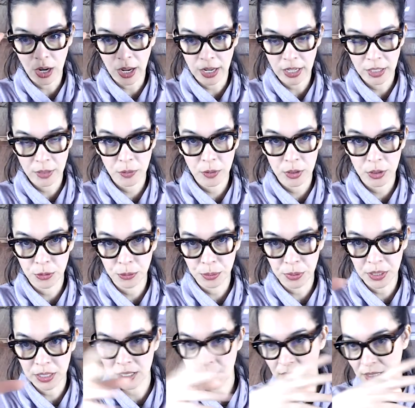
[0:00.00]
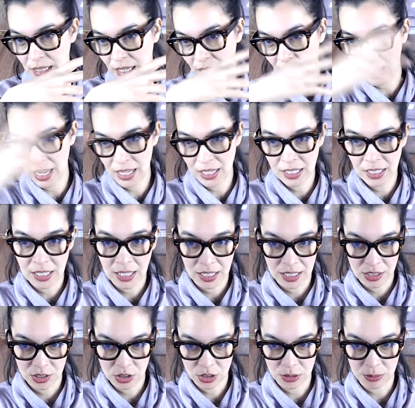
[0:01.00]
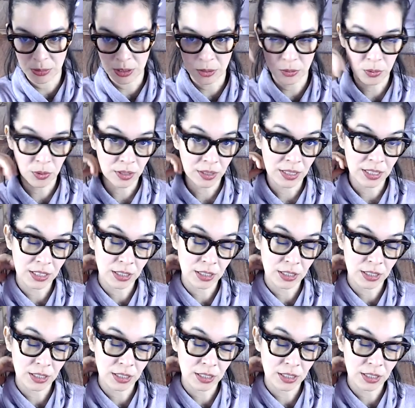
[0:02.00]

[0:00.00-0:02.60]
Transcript: anyone who plays any instrument, really.